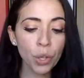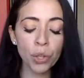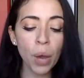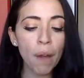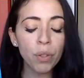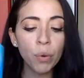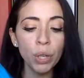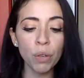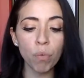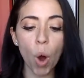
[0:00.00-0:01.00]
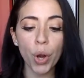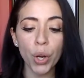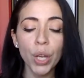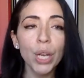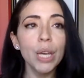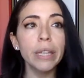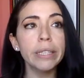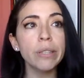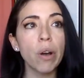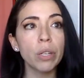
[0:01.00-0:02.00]
You have the Queen of Water. This
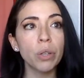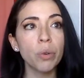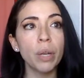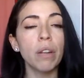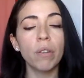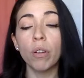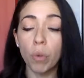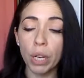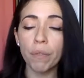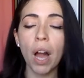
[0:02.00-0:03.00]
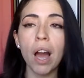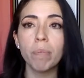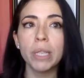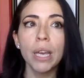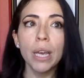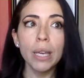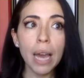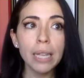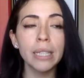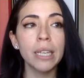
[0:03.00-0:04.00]
is all the Queen of Queen of Cups.
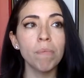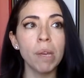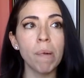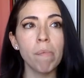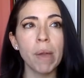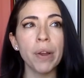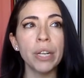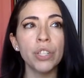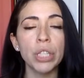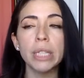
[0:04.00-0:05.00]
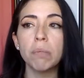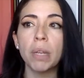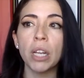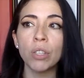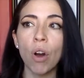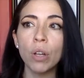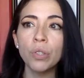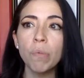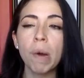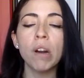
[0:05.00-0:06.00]
Yes, it can be about marriages, but it's
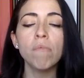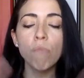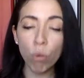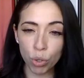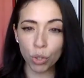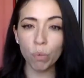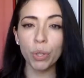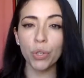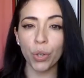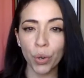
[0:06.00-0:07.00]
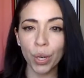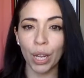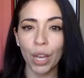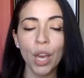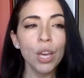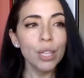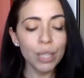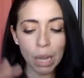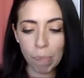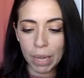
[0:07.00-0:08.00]
also about emotional maturity,
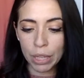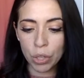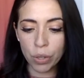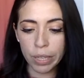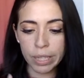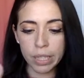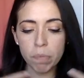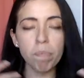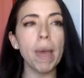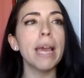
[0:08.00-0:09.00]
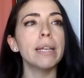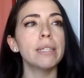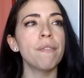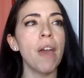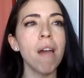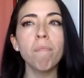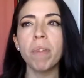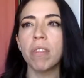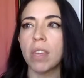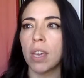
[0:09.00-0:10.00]
stepping into this space of
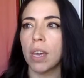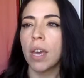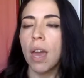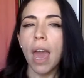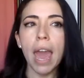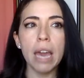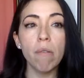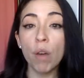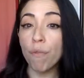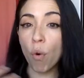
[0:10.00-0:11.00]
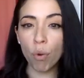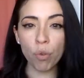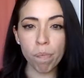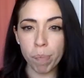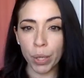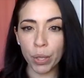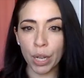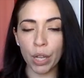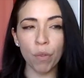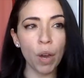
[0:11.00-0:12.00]
empathy and
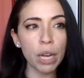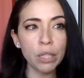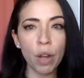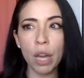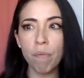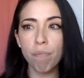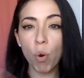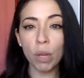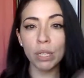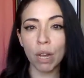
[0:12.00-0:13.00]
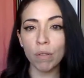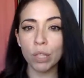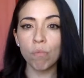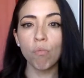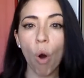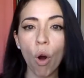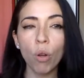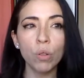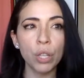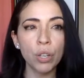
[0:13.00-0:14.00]
vulnerability. You guys have kind of broken down some
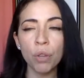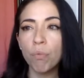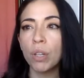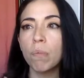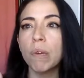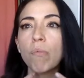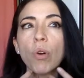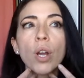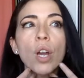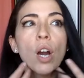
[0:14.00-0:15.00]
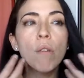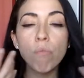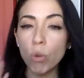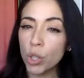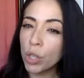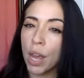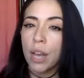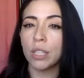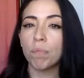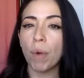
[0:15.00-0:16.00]
walls, and you can really be more emotionally
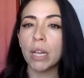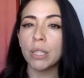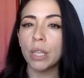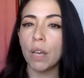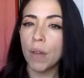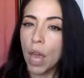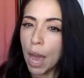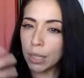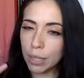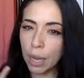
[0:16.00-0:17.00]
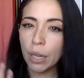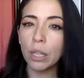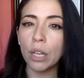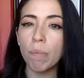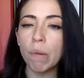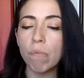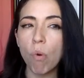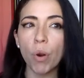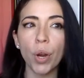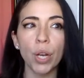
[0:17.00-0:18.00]
expressive and standing a little bit
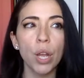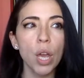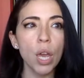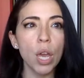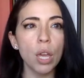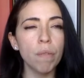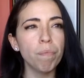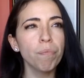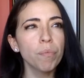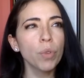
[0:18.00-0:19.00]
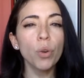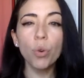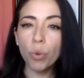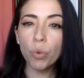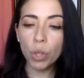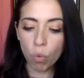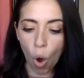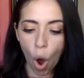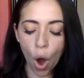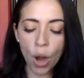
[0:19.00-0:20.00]
more in in who you
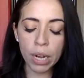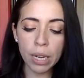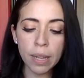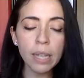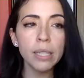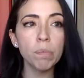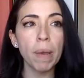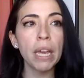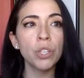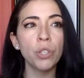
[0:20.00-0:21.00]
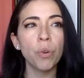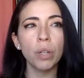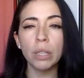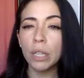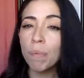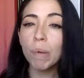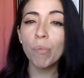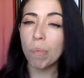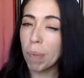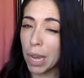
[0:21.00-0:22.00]
are. And in that space, you are a little bit
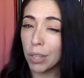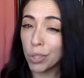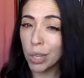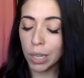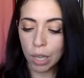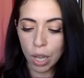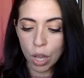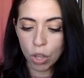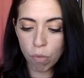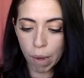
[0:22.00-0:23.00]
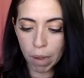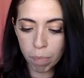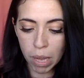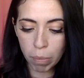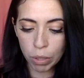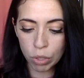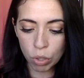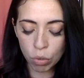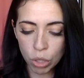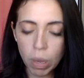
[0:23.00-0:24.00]
more patient. You might be able
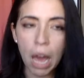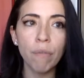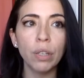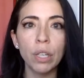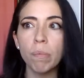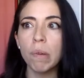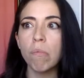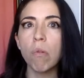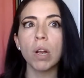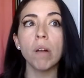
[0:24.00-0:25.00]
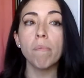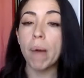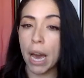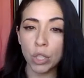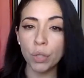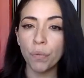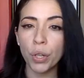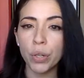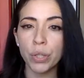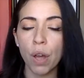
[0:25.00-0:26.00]
to just have a little bit more compassion for
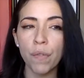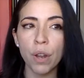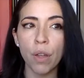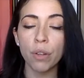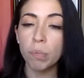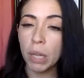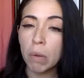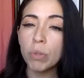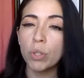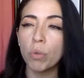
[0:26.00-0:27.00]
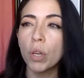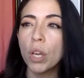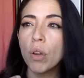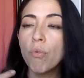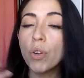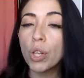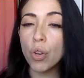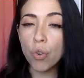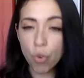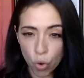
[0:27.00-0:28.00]
yourself and others, being able to really
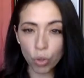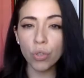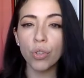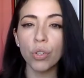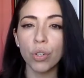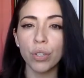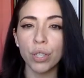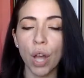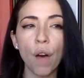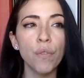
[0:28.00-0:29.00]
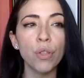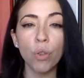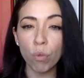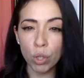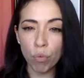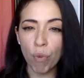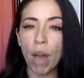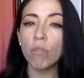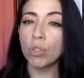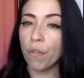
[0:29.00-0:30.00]
nurture yourself and those
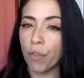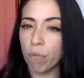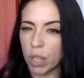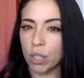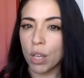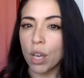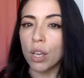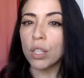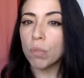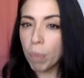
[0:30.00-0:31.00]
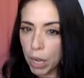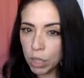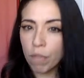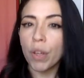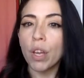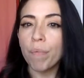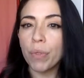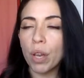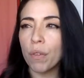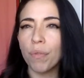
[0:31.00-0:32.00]
around you from this space of,
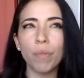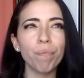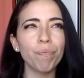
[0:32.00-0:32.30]
of